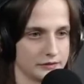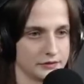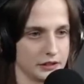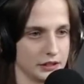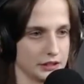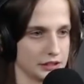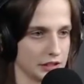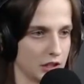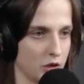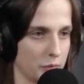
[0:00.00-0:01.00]
It's gonna
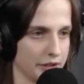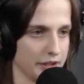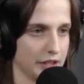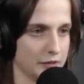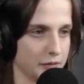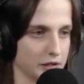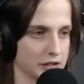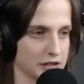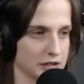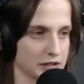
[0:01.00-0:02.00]
open the gate for
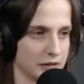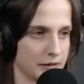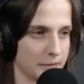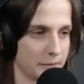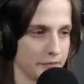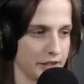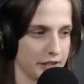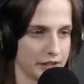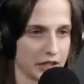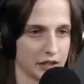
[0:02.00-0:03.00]
us. And
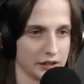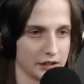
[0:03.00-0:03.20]
get out of here.